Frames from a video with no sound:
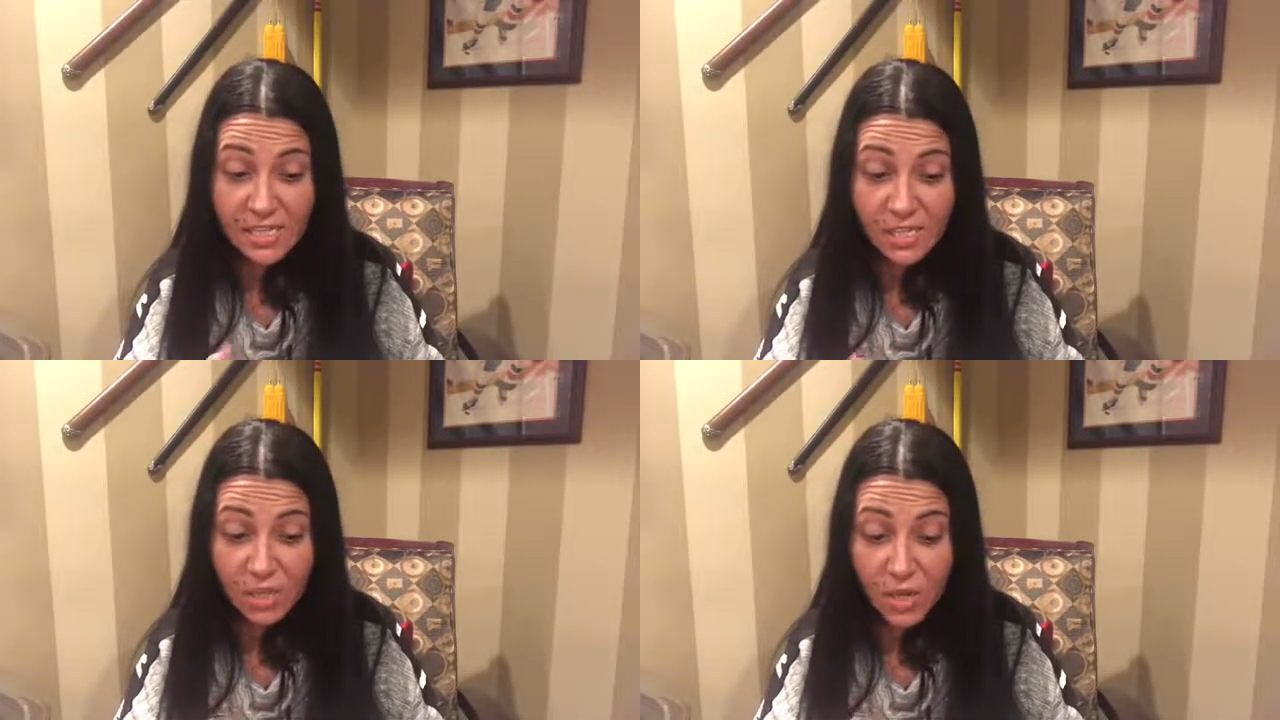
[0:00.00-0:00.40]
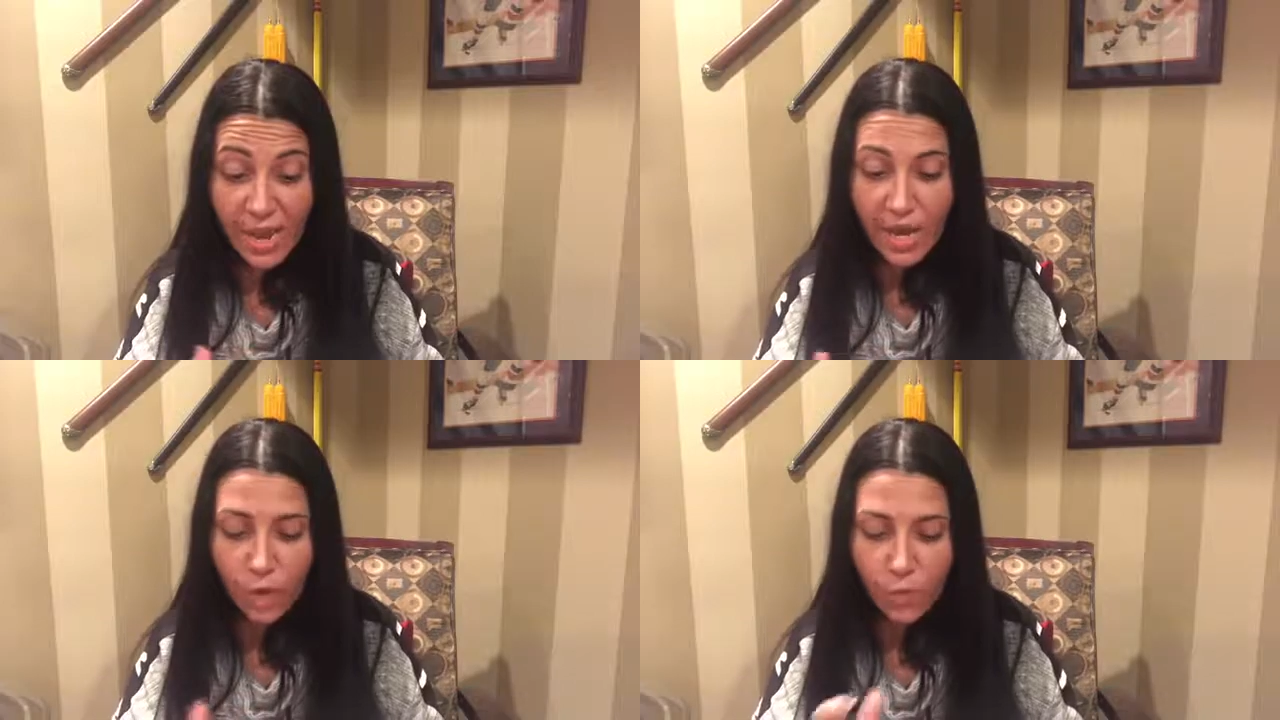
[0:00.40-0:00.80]
It's an
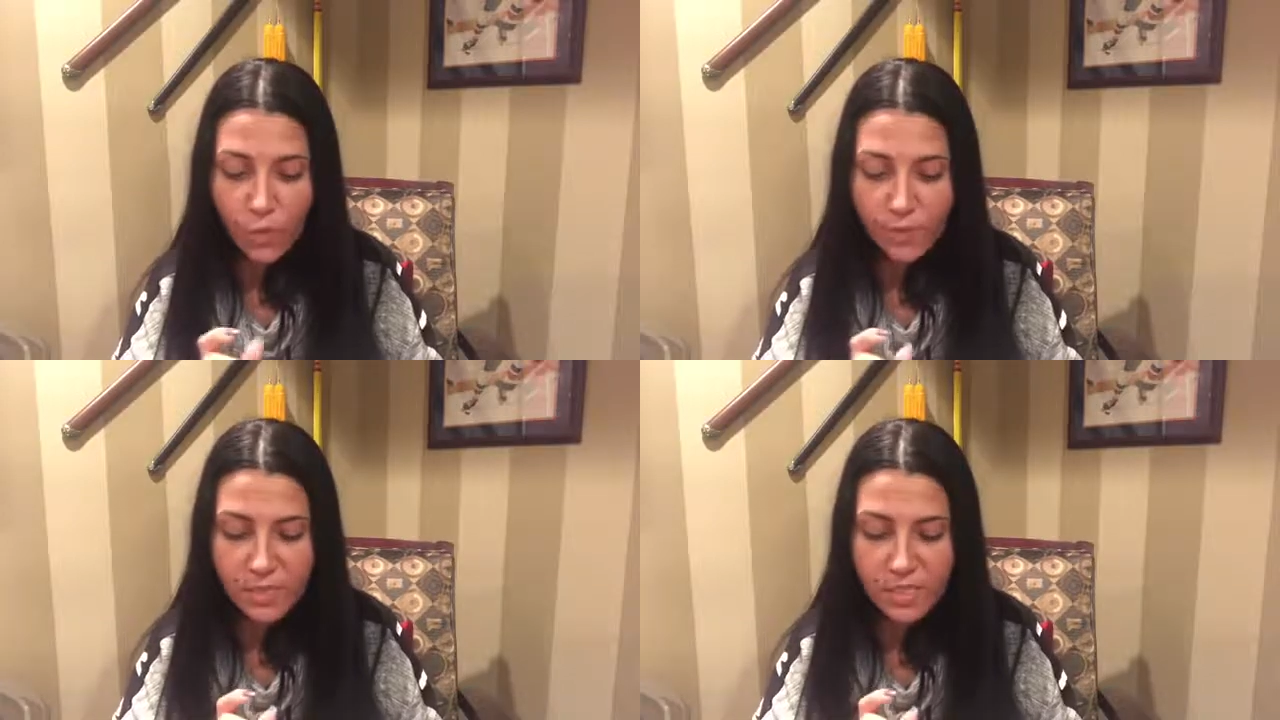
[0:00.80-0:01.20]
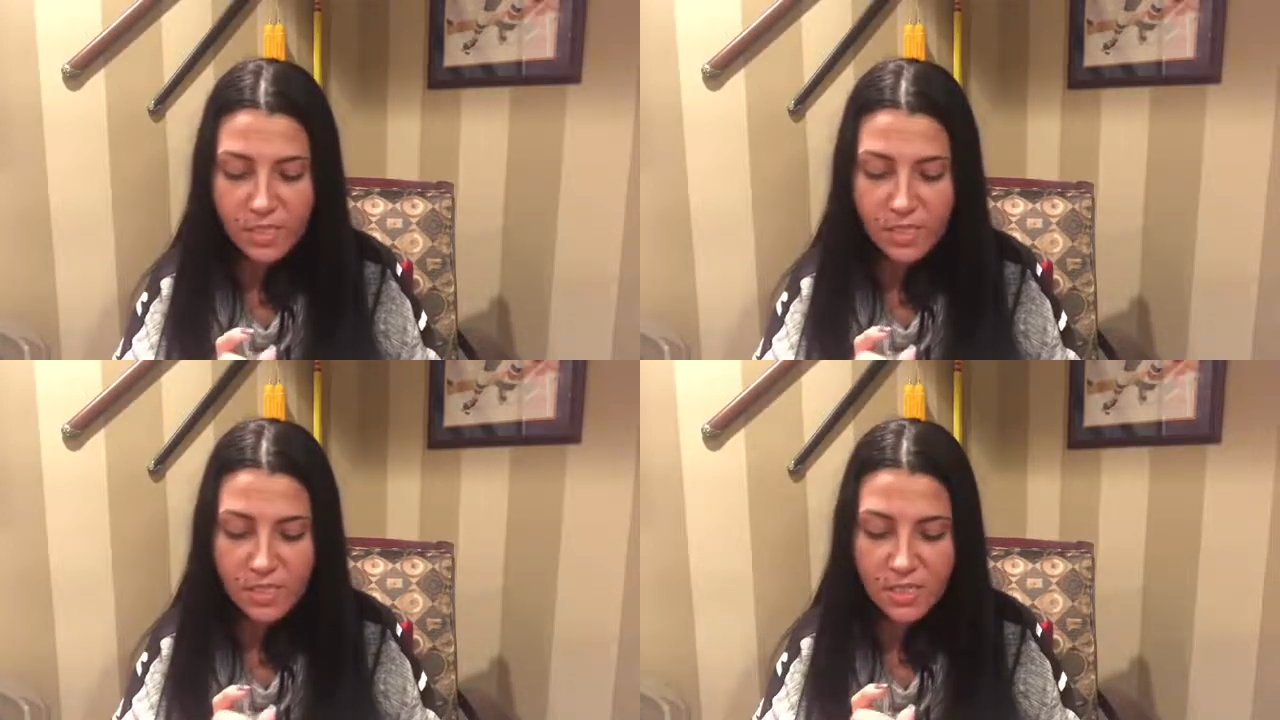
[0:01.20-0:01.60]
air whipped
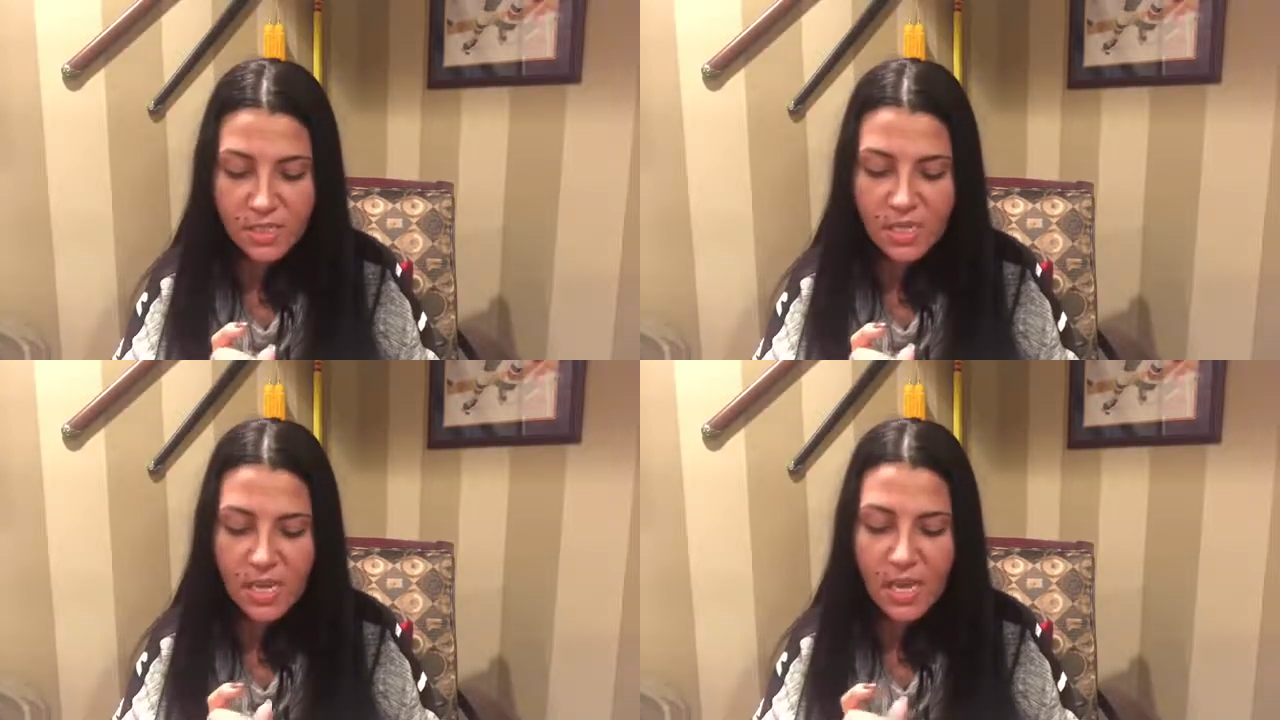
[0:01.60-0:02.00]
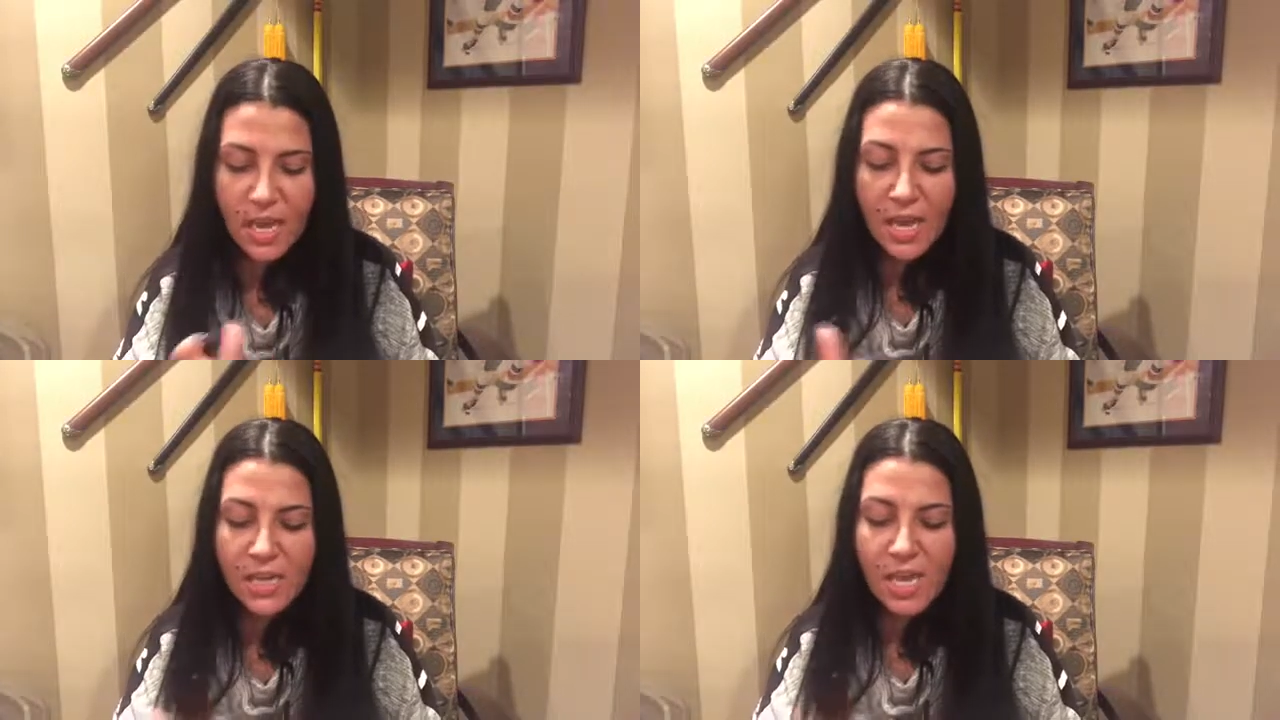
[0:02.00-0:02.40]
consistency
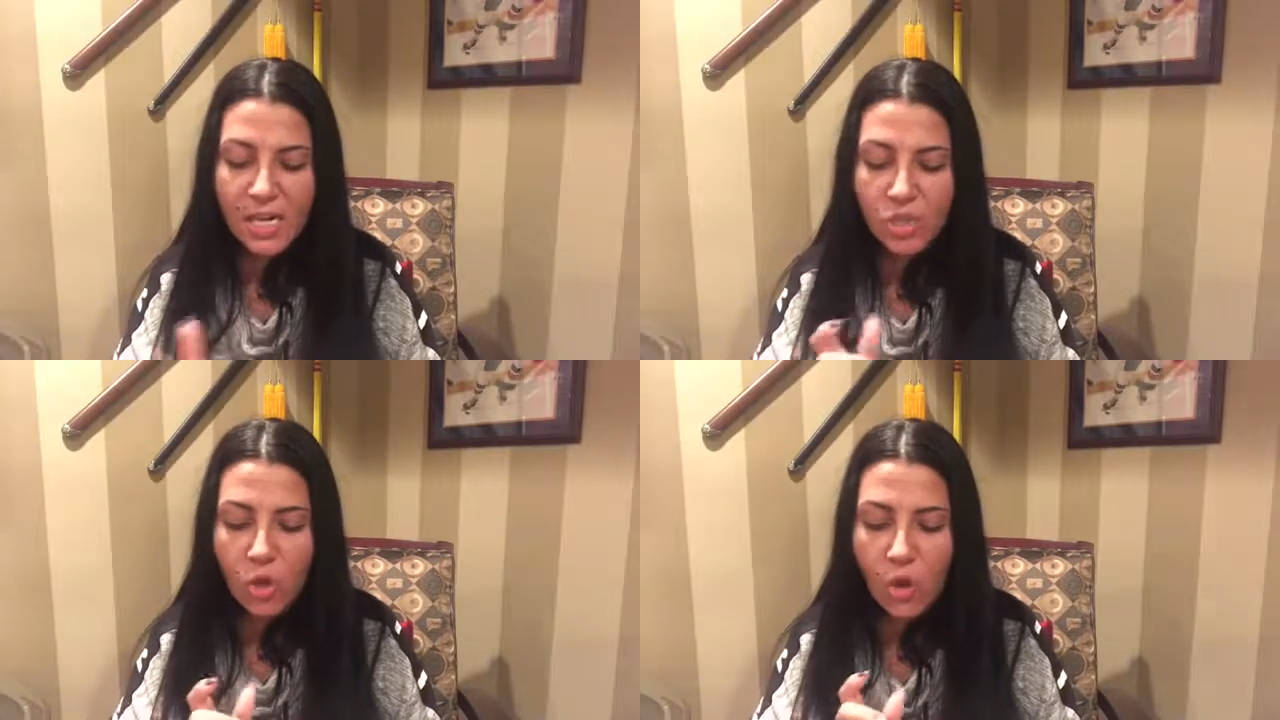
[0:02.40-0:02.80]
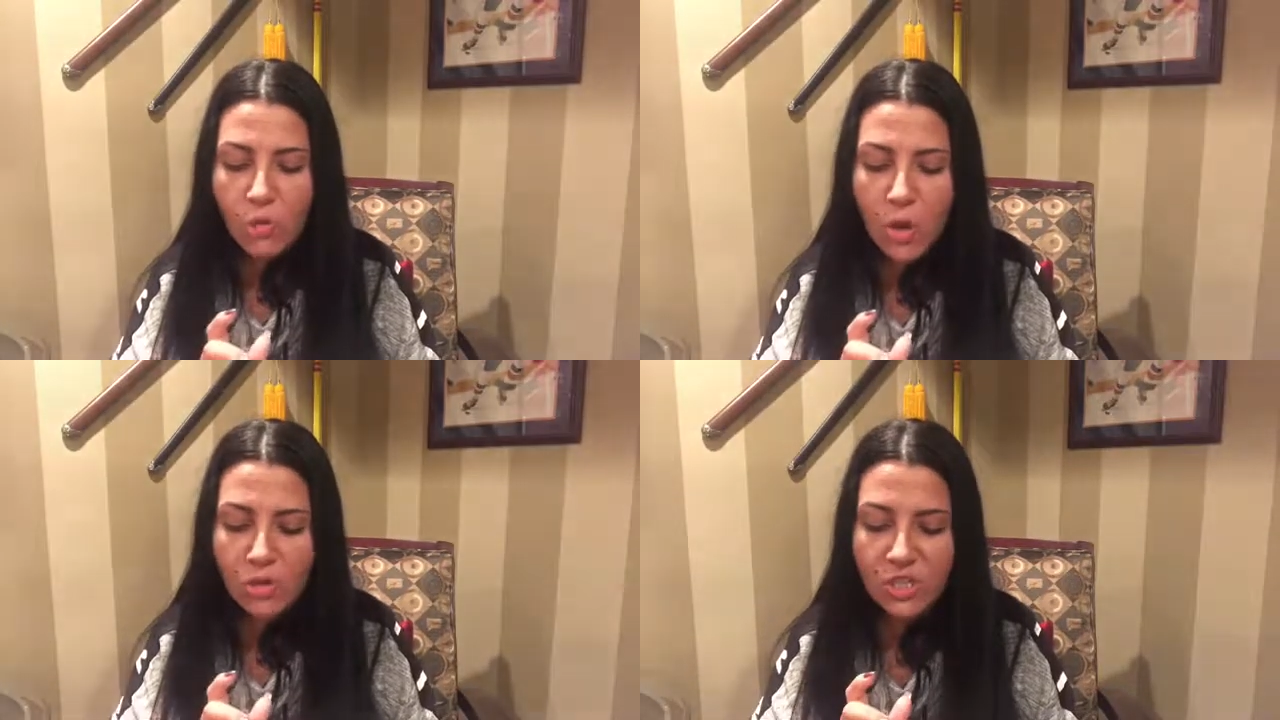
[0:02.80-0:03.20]
that it's
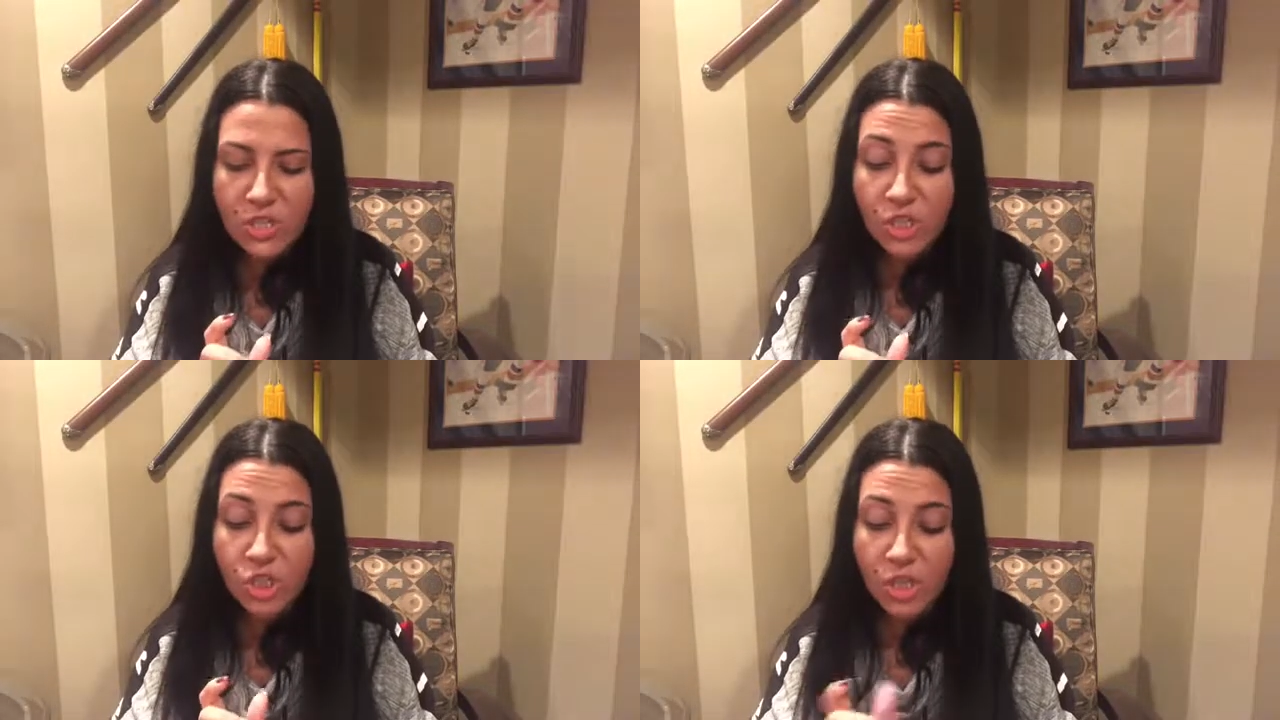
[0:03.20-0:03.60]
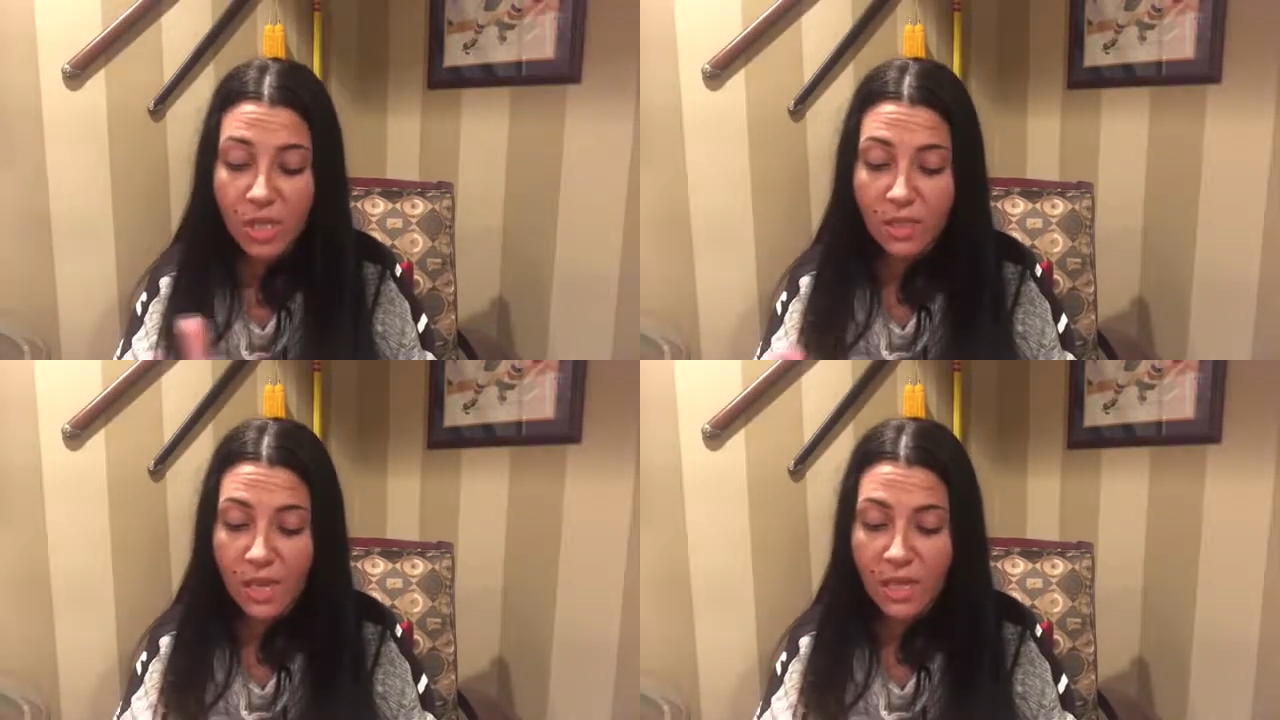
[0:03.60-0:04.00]
almost
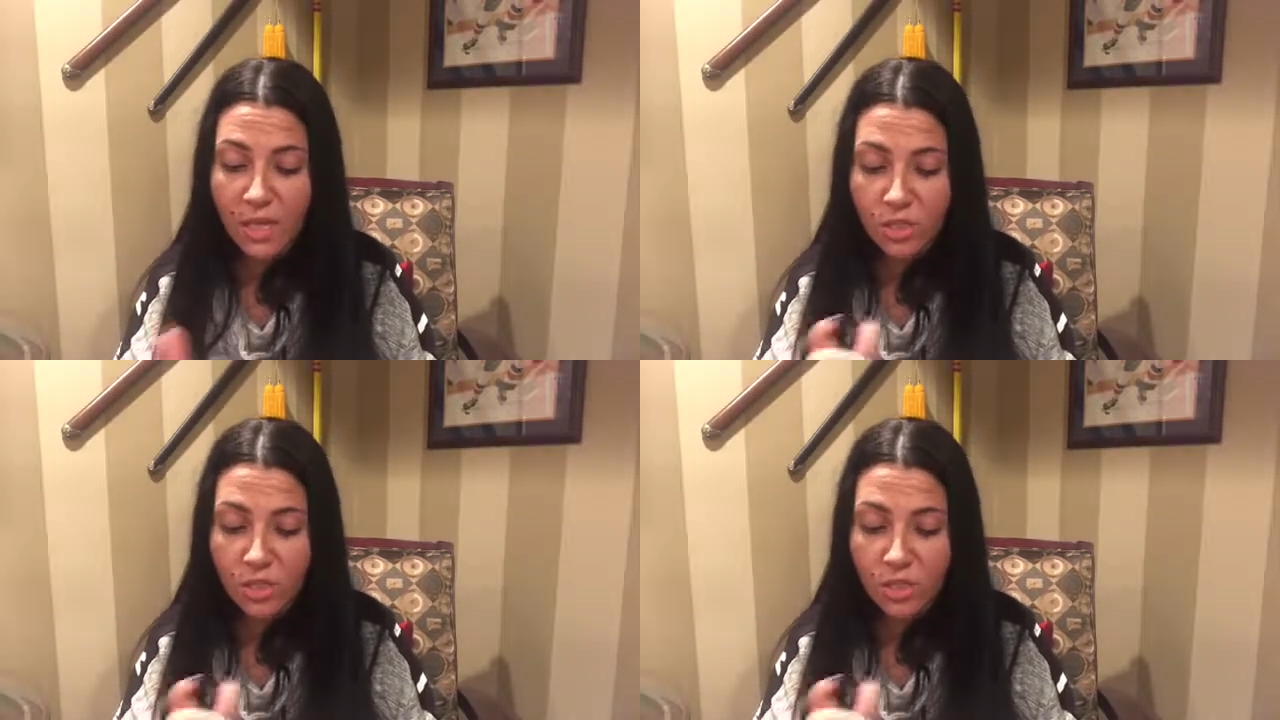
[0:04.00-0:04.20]
gel-like.